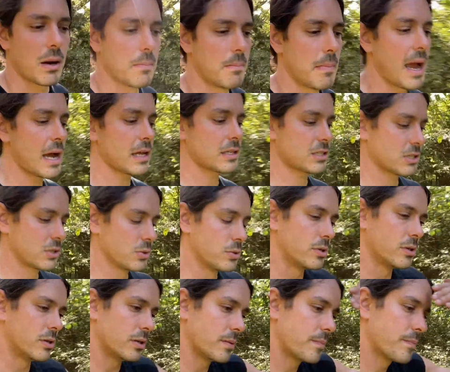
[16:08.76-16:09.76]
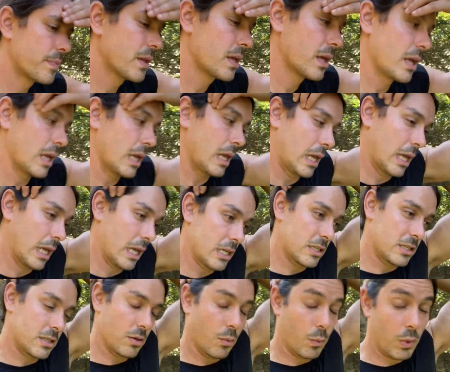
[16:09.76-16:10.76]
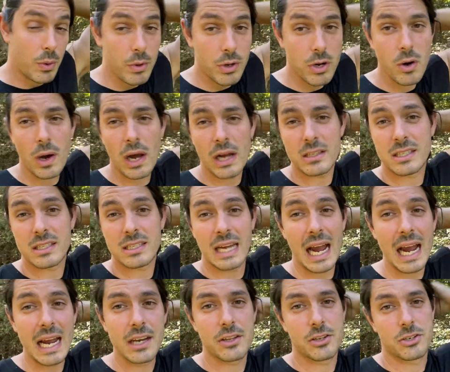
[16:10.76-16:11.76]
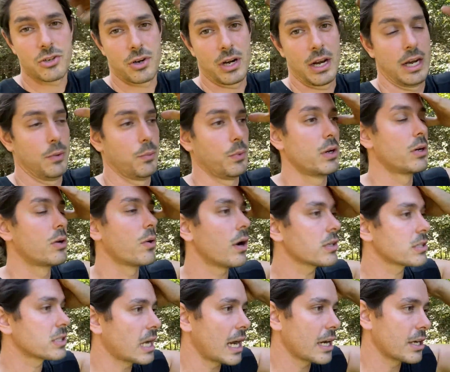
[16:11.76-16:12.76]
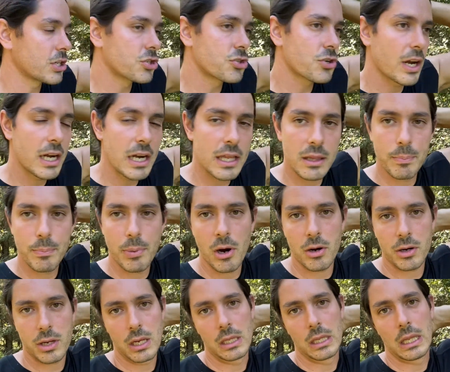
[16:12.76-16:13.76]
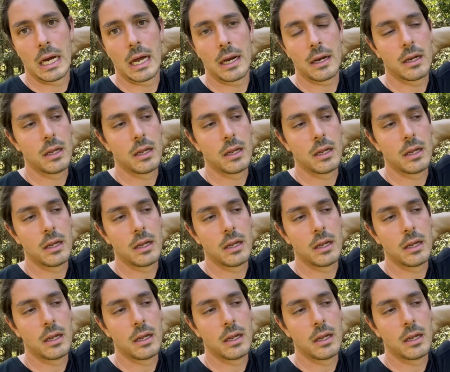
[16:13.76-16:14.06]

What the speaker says: Matt's school is we would go outside and train. We'd go outside and train in the parking lot.